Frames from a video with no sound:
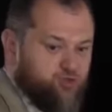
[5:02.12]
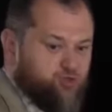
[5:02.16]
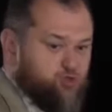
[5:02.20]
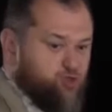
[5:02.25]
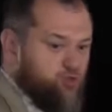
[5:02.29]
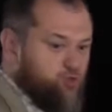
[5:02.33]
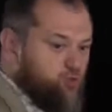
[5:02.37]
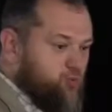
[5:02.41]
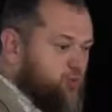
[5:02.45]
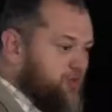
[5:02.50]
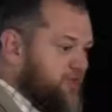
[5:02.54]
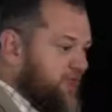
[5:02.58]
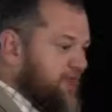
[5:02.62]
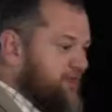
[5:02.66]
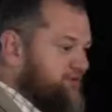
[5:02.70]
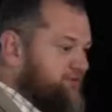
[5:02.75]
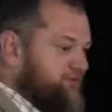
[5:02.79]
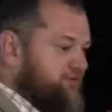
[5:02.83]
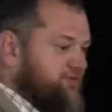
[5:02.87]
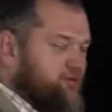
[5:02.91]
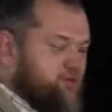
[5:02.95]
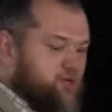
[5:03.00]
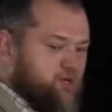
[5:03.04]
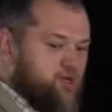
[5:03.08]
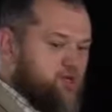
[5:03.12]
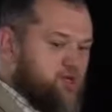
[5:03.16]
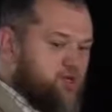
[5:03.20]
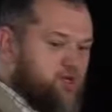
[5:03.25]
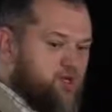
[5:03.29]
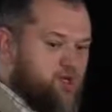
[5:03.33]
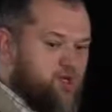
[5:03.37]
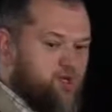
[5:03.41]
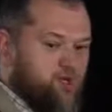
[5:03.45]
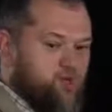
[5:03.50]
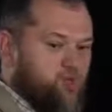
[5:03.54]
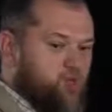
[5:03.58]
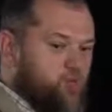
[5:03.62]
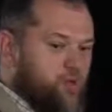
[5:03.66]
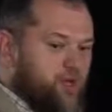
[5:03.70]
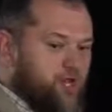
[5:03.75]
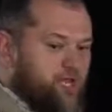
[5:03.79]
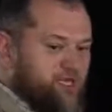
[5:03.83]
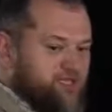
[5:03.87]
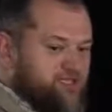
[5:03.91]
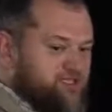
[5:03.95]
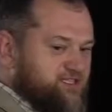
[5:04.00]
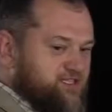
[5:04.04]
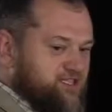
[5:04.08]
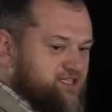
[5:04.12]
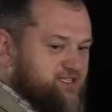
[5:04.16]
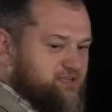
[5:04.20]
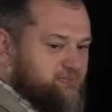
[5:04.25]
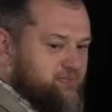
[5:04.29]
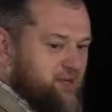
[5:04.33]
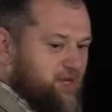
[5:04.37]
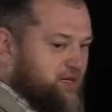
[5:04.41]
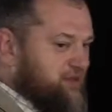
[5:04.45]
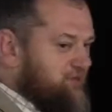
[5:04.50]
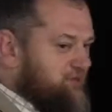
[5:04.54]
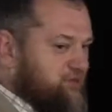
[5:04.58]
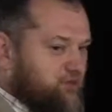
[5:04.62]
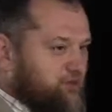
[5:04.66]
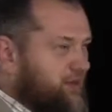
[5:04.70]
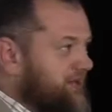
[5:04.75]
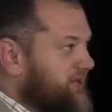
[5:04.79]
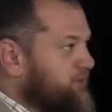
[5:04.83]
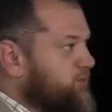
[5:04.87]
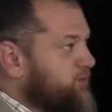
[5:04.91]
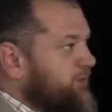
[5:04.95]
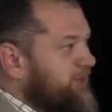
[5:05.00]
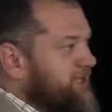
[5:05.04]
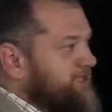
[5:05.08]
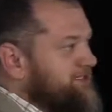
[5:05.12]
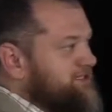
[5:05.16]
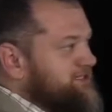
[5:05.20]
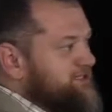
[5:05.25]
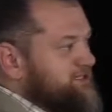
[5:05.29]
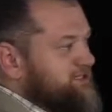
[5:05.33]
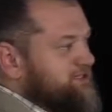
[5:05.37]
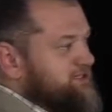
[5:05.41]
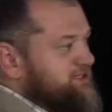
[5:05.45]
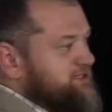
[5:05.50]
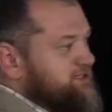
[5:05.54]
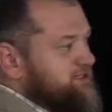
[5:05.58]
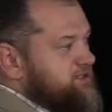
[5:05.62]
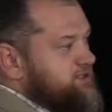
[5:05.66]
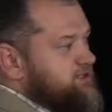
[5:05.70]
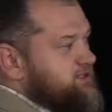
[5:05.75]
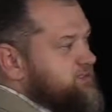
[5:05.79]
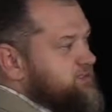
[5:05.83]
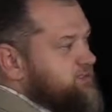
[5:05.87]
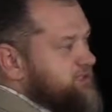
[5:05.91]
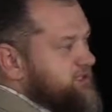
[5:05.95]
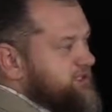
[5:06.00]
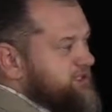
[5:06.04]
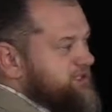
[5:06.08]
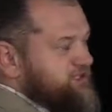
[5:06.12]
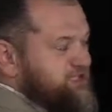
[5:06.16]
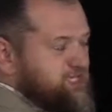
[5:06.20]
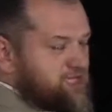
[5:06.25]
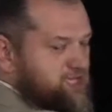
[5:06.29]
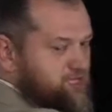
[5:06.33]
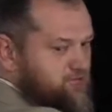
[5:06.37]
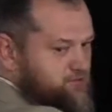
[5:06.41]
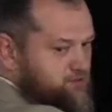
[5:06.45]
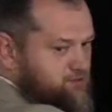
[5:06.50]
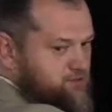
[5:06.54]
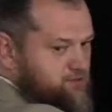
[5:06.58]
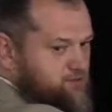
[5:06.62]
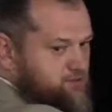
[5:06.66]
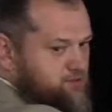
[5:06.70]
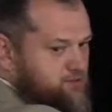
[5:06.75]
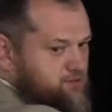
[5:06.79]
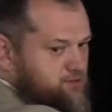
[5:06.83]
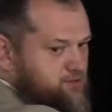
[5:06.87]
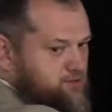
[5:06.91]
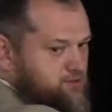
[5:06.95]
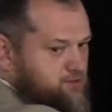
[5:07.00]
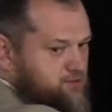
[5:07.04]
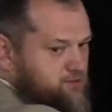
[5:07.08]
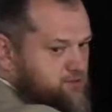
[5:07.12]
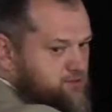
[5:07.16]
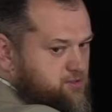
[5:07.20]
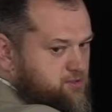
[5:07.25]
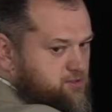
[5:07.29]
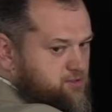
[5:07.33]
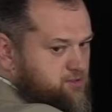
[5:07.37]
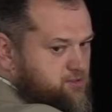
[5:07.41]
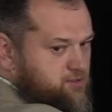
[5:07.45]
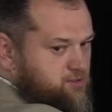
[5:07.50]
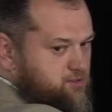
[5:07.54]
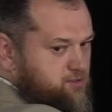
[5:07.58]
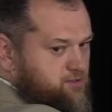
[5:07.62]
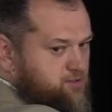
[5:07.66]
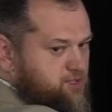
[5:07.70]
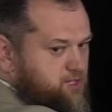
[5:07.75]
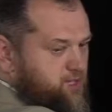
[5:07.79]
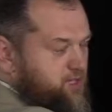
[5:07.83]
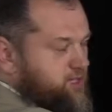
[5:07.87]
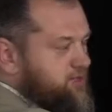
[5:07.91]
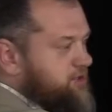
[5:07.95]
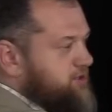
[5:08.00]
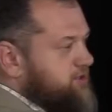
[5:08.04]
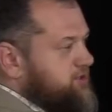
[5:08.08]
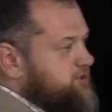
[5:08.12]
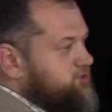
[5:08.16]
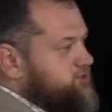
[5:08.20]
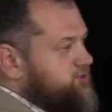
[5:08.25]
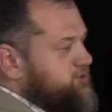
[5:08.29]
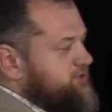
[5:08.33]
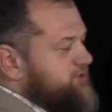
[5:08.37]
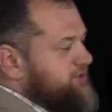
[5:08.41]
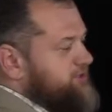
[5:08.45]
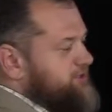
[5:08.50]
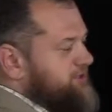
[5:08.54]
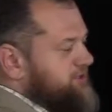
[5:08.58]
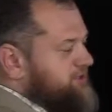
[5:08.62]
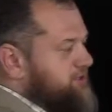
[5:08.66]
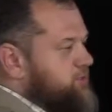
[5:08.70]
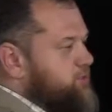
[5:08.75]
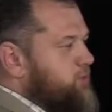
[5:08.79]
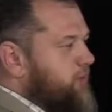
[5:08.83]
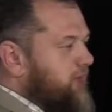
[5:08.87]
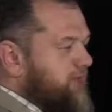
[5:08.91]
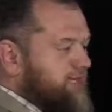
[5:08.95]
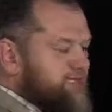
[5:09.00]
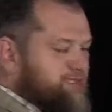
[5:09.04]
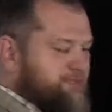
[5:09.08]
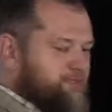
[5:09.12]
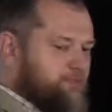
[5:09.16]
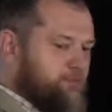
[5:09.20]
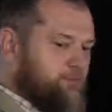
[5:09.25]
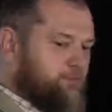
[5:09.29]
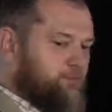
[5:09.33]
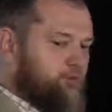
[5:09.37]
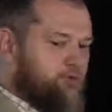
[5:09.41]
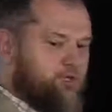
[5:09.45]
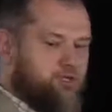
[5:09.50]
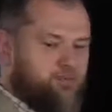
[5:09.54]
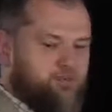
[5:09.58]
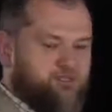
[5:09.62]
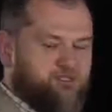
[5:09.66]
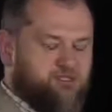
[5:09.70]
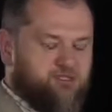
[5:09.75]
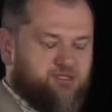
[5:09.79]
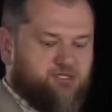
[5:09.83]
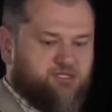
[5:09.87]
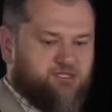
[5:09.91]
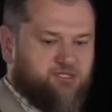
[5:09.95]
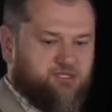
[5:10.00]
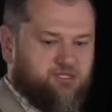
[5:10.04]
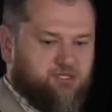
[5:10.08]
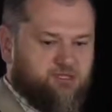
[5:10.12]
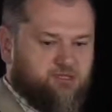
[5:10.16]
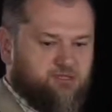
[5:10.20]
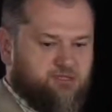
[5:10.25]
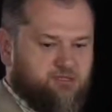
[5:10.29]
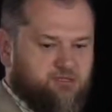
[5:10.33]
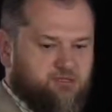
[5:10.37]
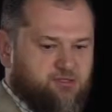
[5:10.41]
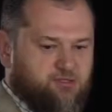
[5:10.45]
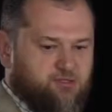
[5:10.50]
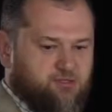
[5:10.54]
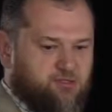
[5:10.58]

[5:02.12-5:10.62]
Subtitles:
So we have, where is this? Money for money. Where is this? It's here. Okay? So somebody say, why Islam prohibits these things?